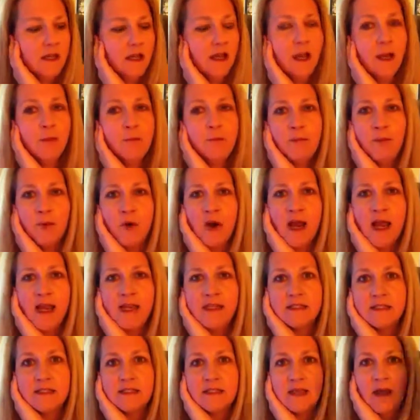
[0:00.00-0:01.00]

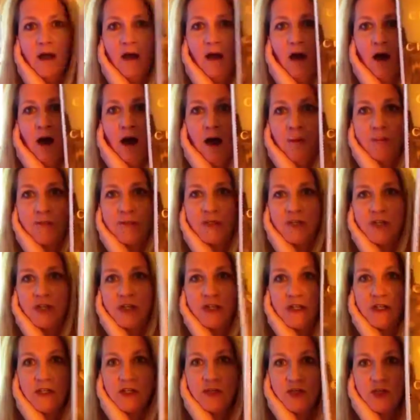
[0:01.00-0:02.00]
embrace,
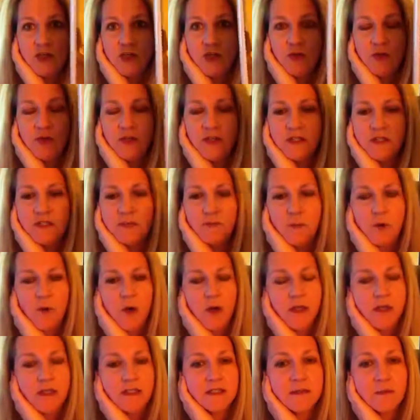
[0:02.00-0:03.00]
option, do this
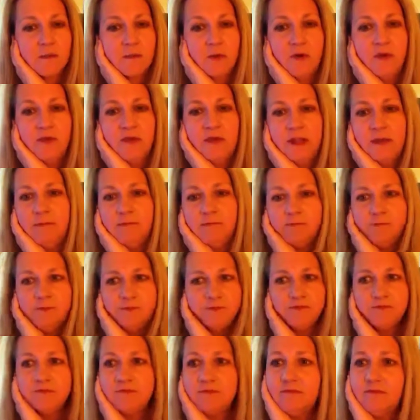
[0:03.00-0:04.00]
book as a movie.
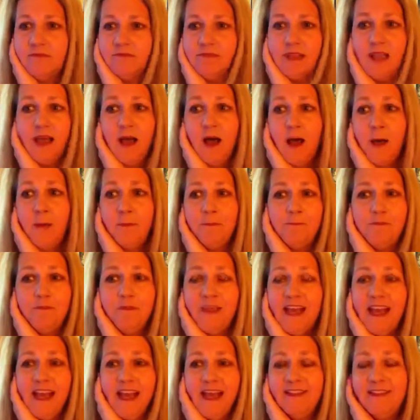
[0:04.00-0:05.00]

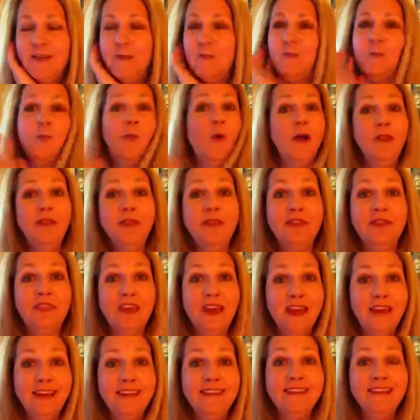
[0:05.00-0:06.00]
The one
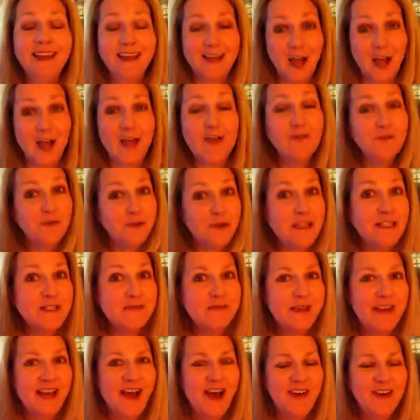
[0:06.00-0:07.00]
thing that kind of freaked
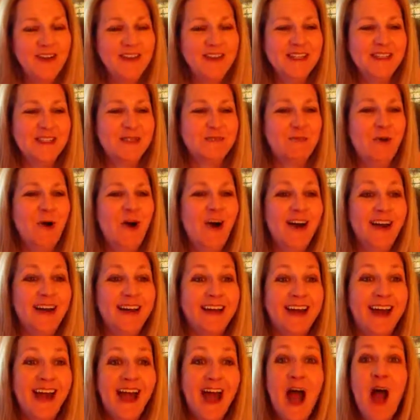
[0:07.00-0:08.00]
me out in this
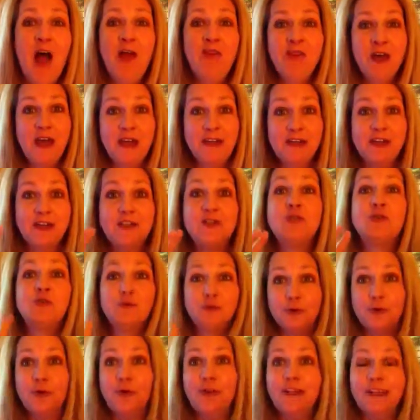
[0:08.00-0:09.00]
book, that
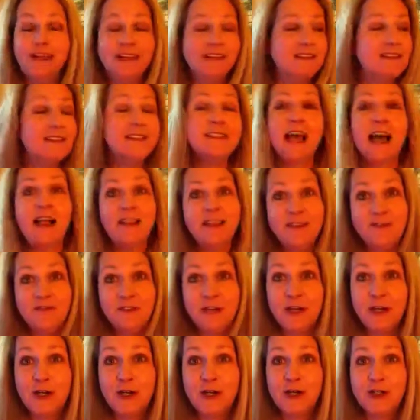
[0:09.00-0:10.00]
truly, Salley
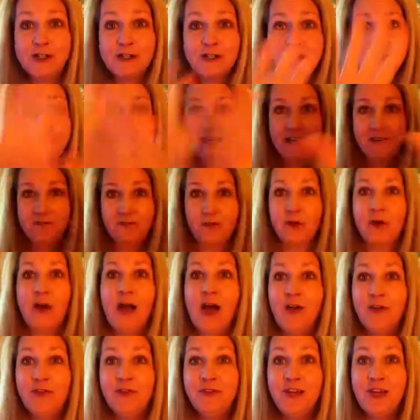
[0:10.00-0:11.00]
Vickers, if you're
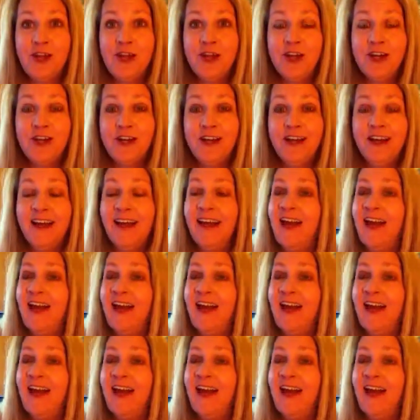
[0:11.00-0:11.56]
out there,